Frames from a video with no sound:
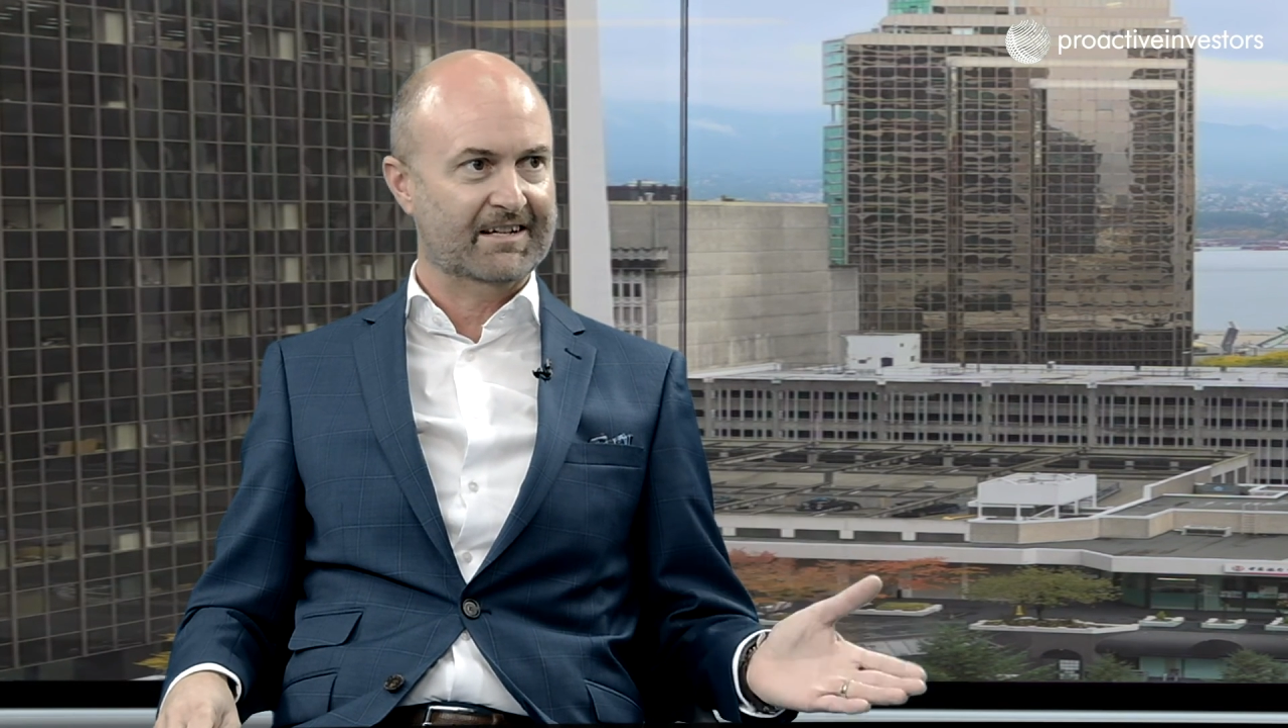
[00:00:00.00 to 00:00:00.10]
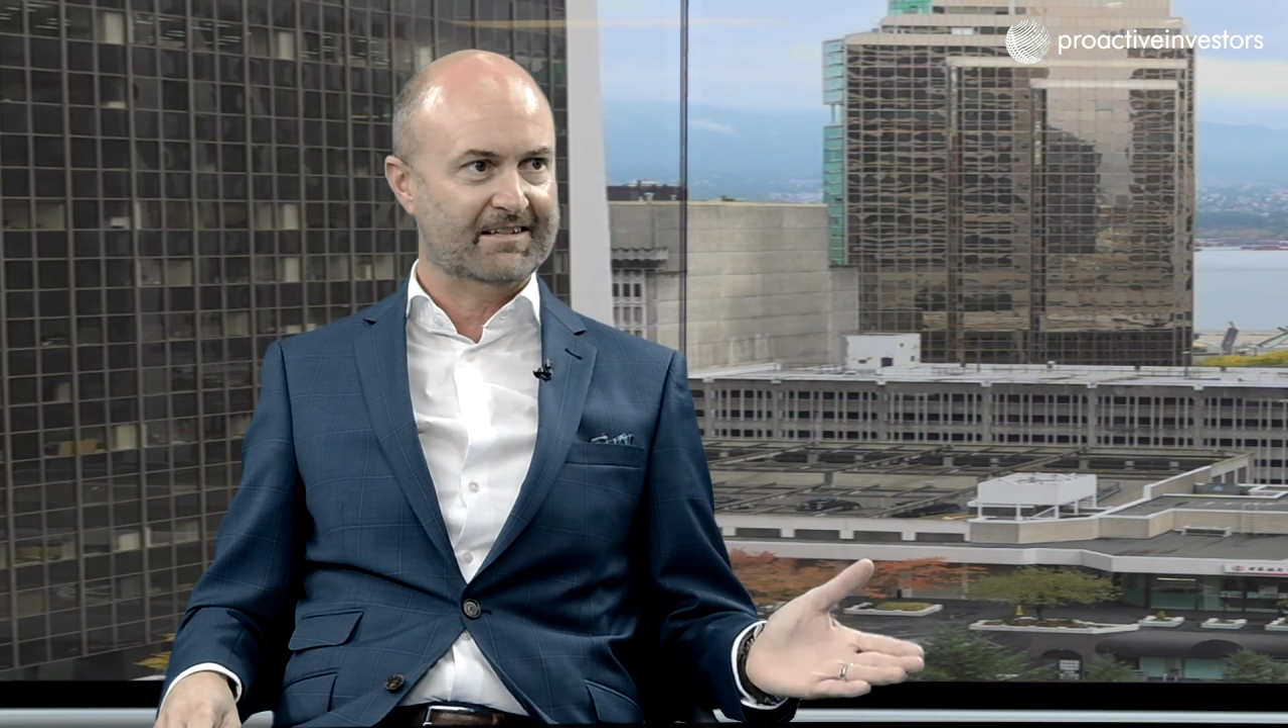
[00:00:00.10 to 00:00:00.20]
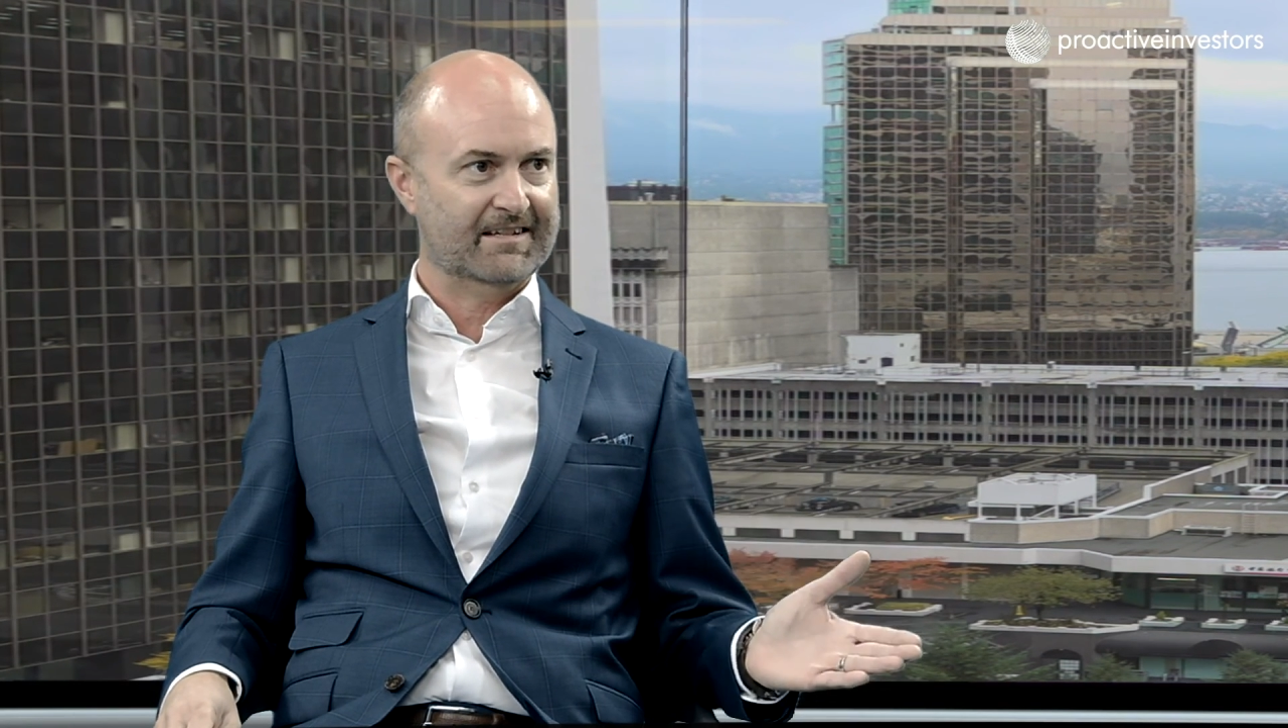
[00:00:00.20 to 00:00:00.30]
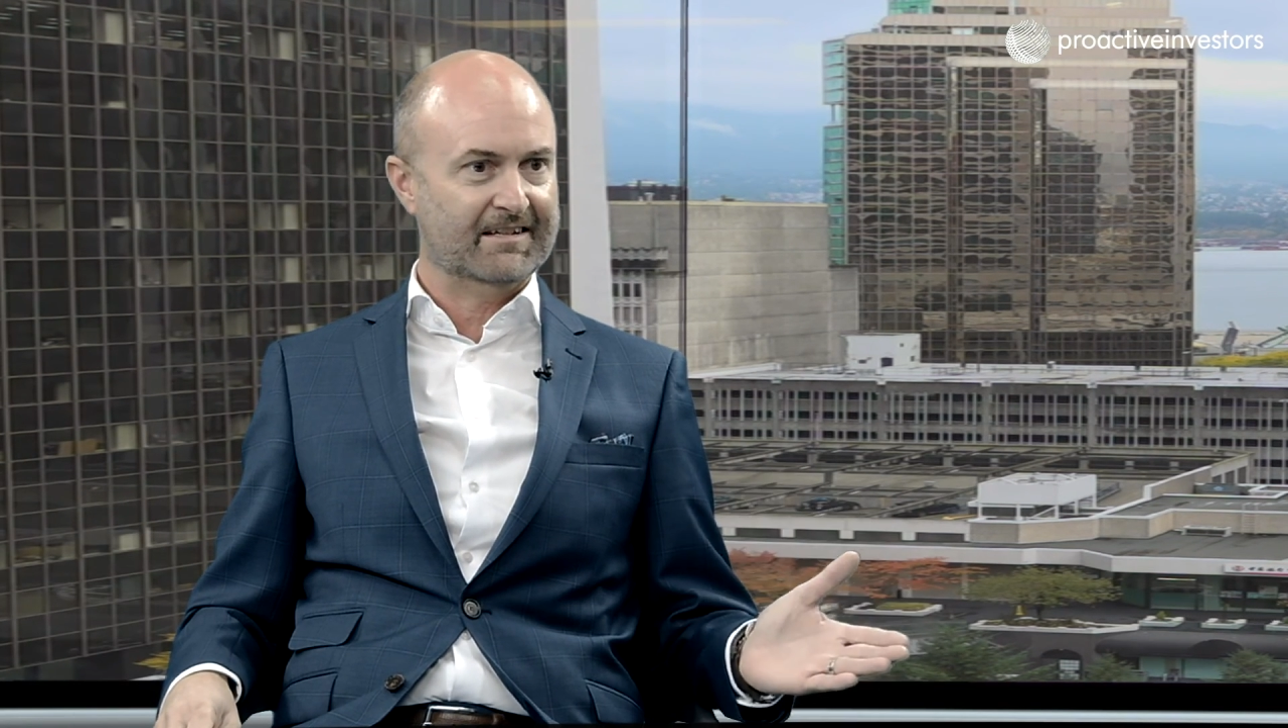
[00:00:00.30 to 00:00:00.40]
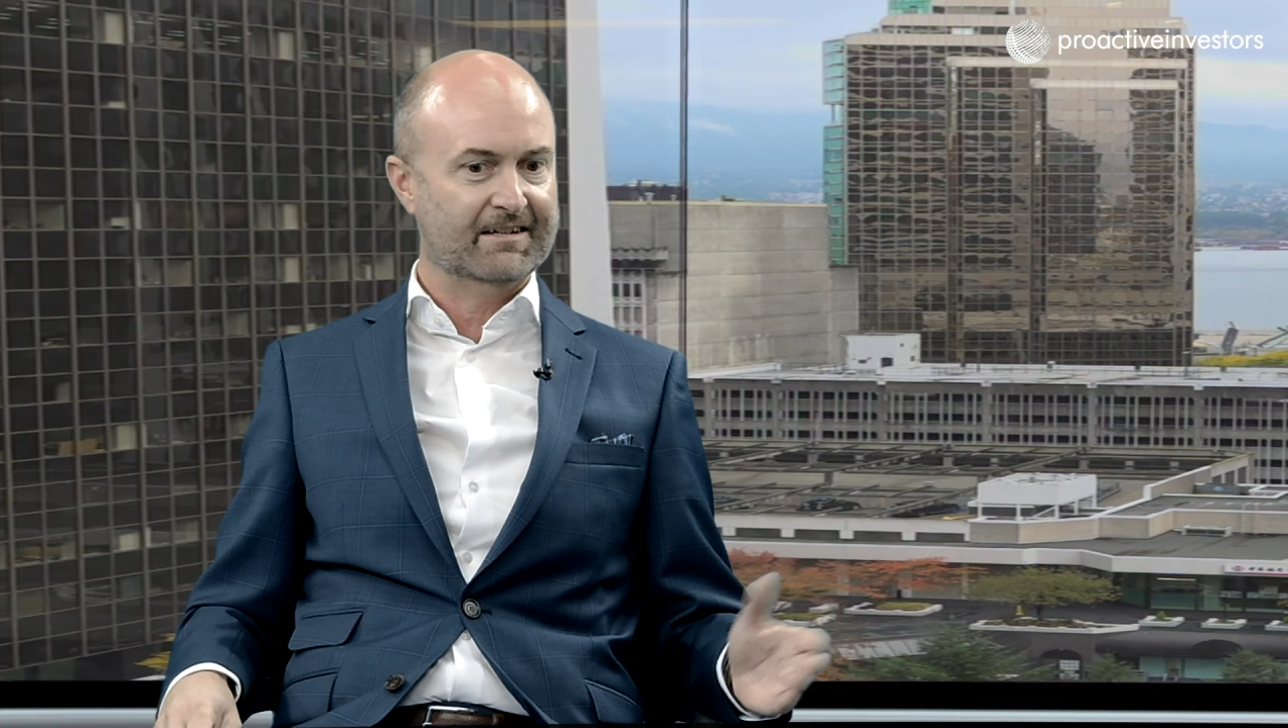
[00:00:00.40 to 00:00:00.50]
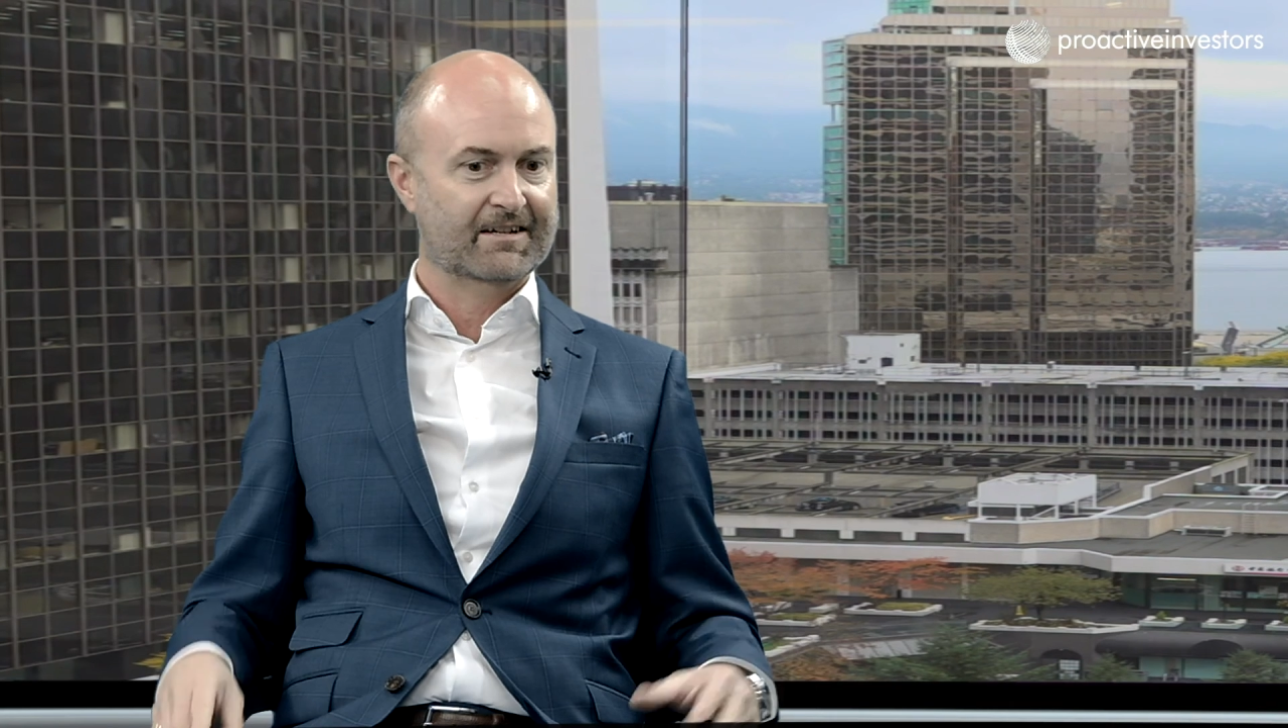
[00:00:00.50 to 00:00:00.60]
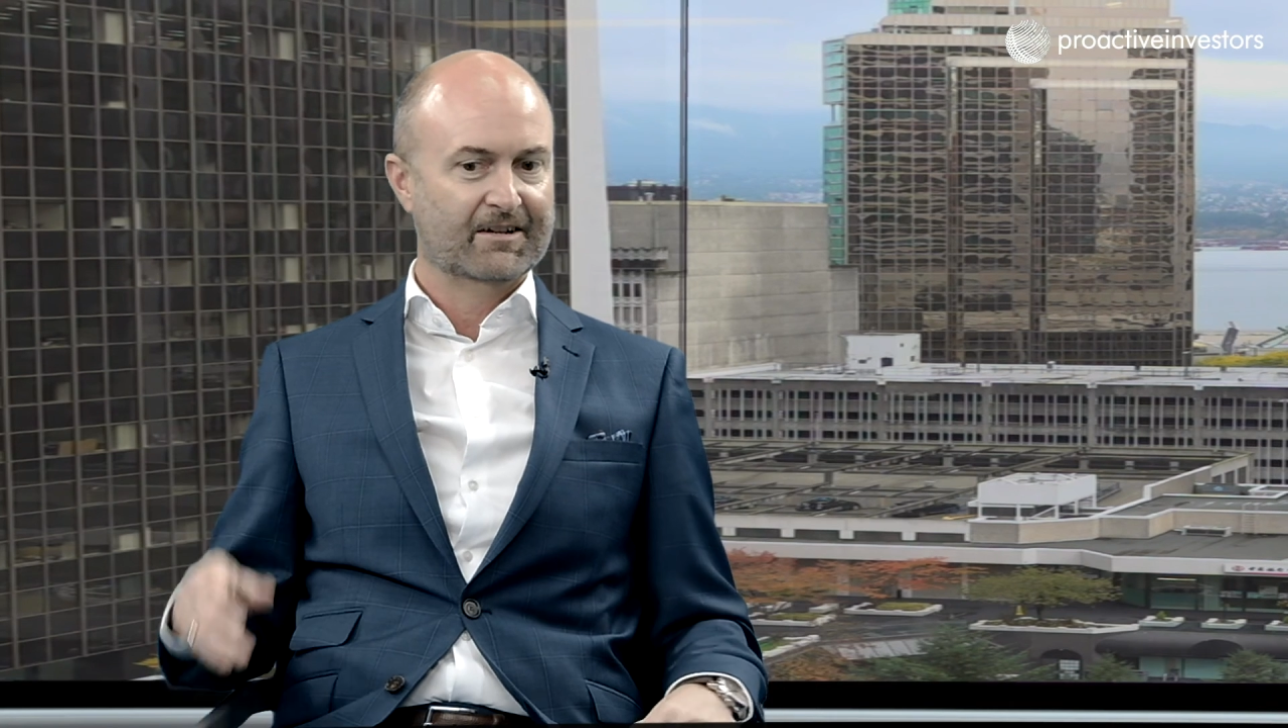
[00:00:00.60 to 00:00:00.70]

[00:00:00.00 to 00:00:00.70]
S E,